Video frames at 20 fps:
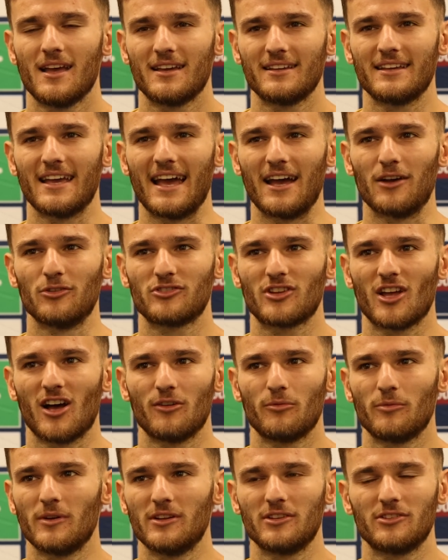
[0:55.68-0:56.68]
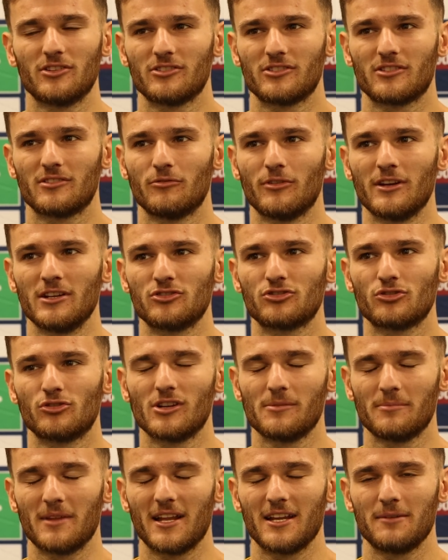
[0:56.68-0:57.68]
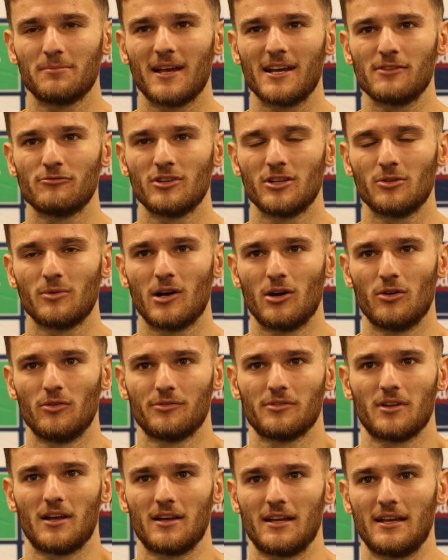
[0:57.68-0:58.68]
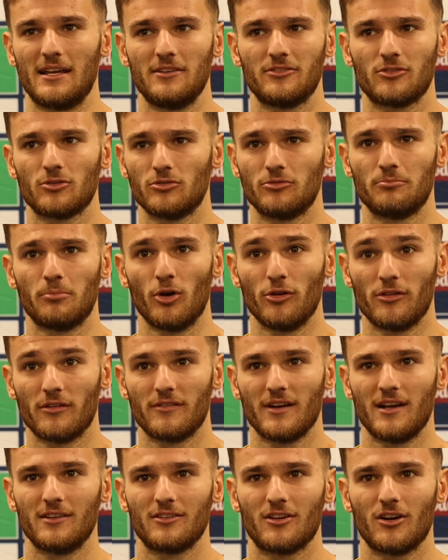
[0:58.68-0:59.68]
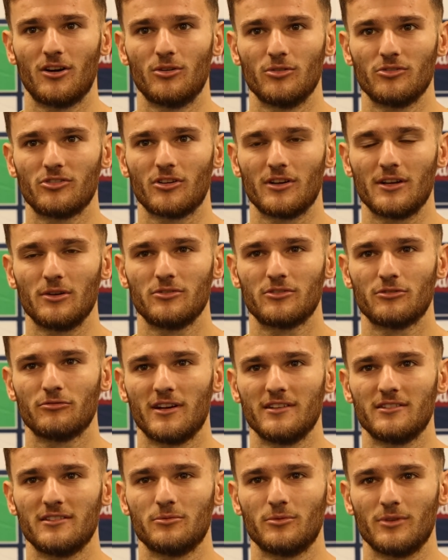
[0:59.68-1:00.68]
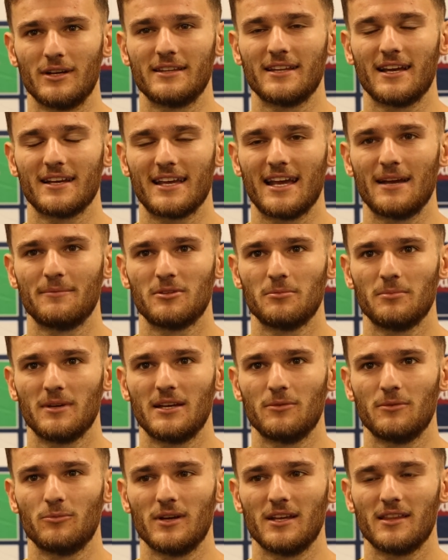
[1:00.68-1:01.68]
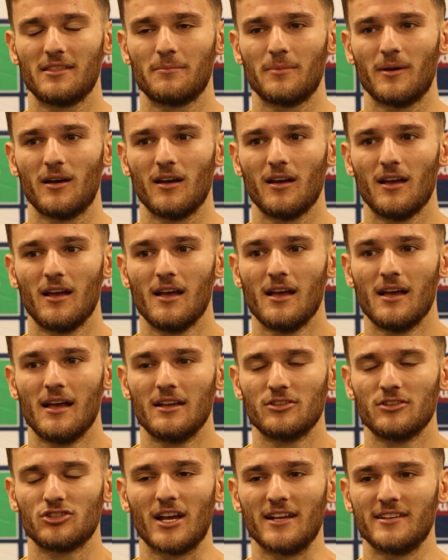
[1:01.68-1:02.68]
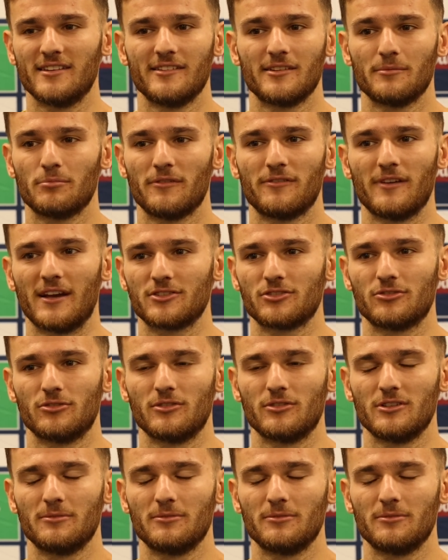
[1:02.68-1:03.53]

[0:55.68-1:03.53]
Yeah, it was tough. We just reassured him that he played really well, and he scored both of our goals, so he was the reason we're in that game to begin with. But Jason's a professional.